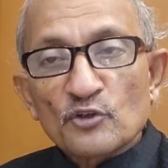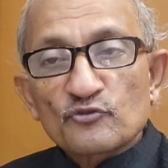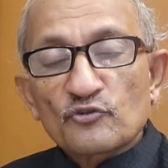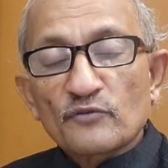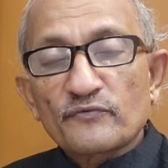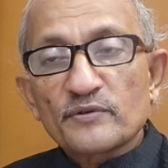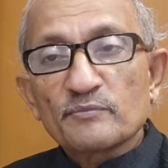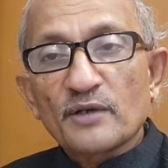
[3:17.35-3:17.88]

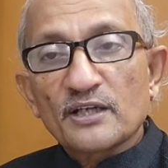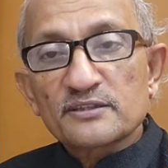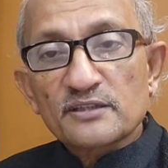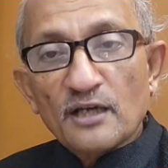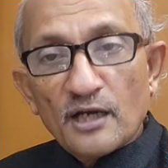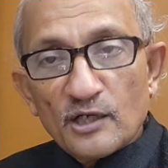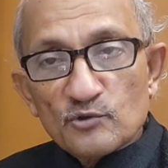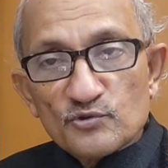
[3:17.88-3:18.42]
So if he buys
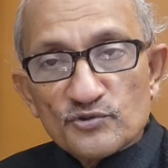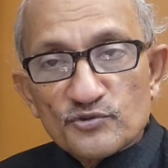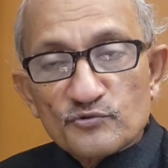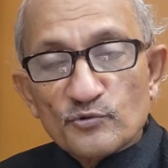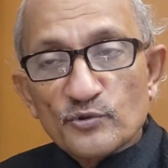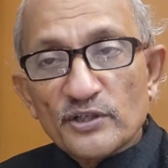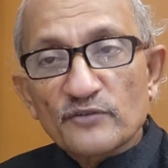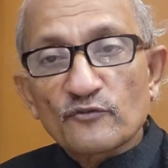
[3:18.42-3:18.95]
a house
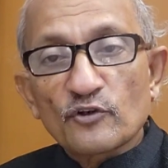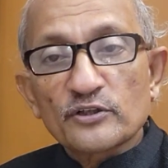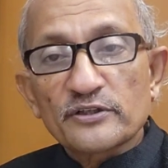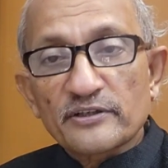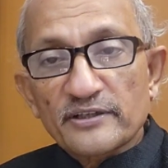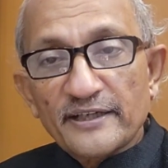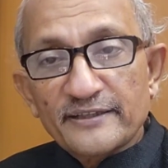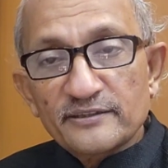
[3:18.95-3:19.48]
to give
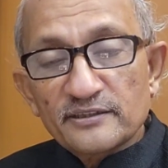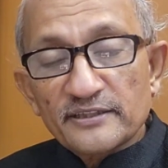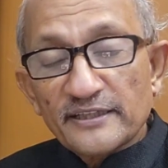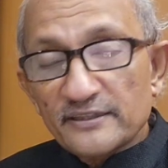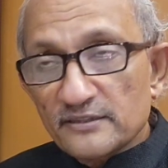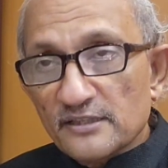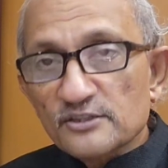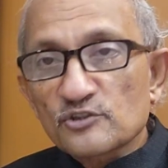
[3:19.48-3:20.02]
on rent,
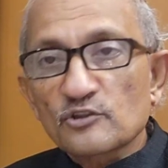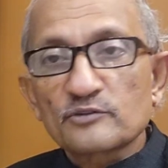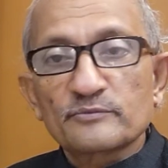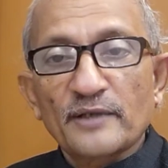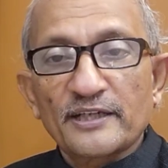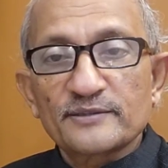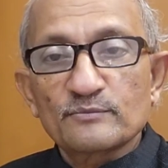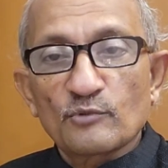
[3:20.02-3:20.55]
he does not
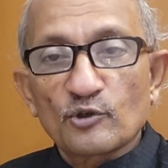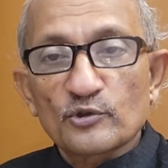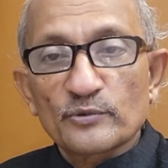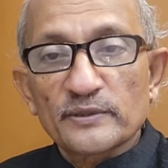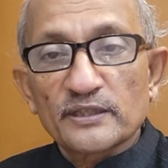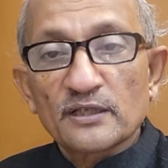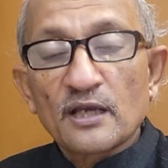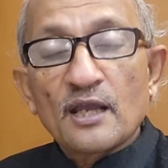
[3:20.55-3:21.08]
mind
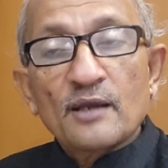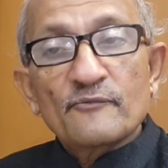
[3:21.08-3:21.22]
borrowing.